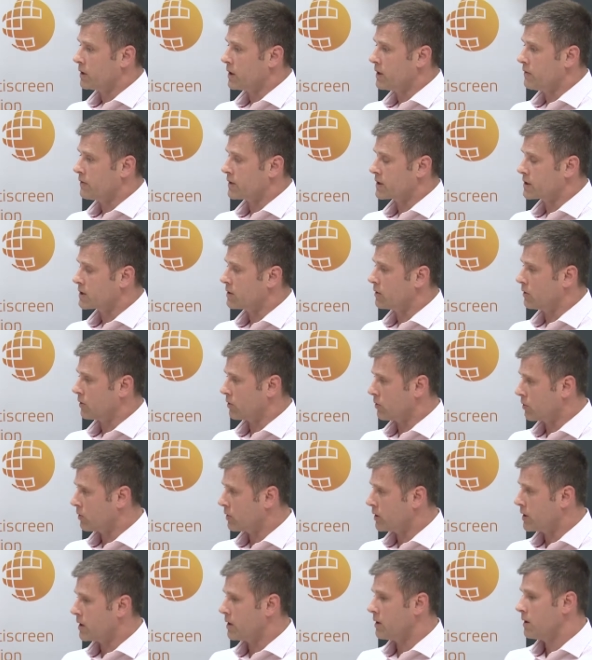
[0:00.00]
believe it's still
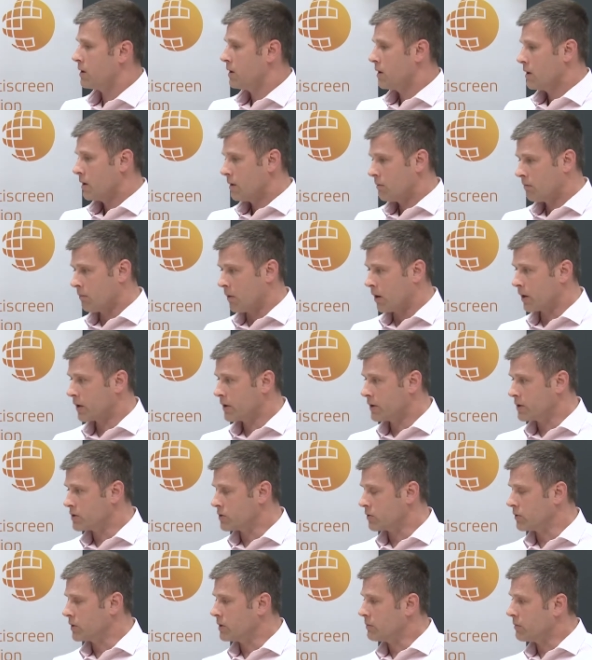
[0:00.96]
early.
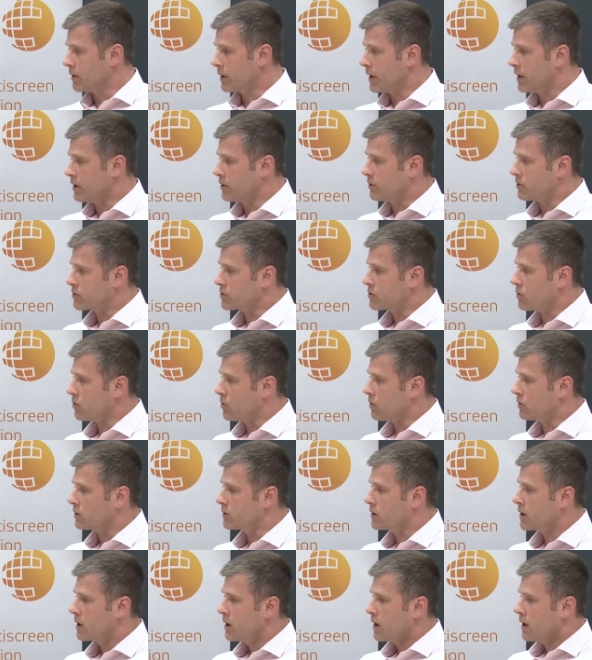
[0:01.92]
Market is only about 8 years
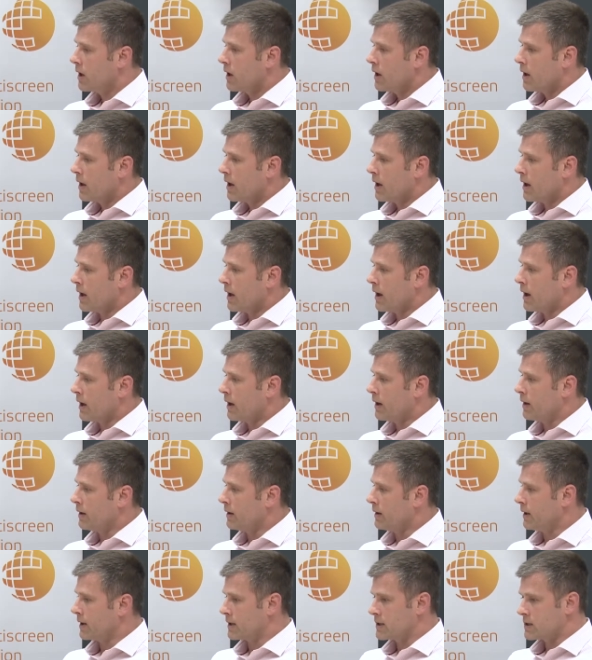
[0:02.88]
old,
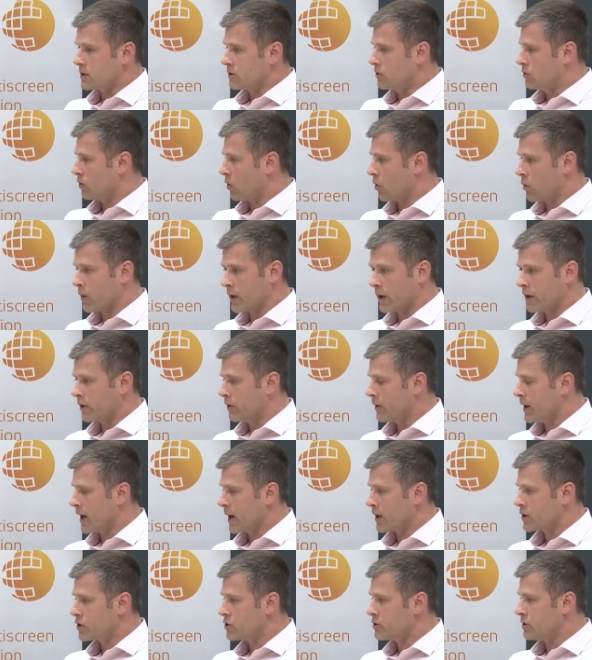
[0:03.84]
and it's growing
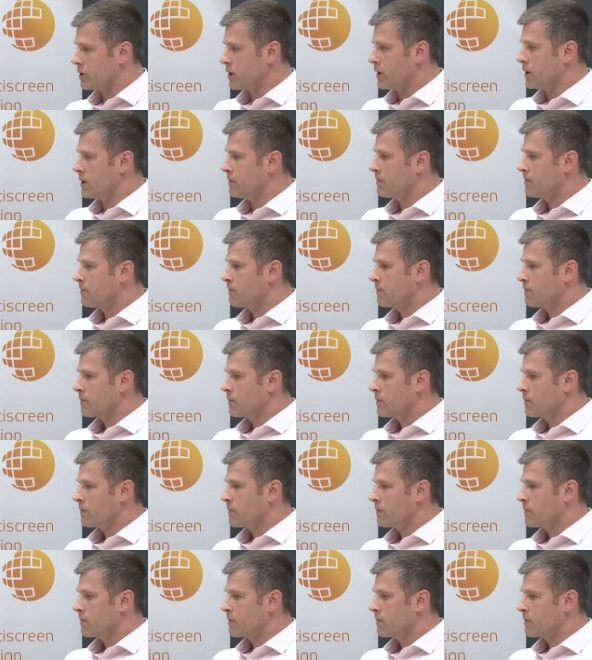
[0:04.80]
internationally.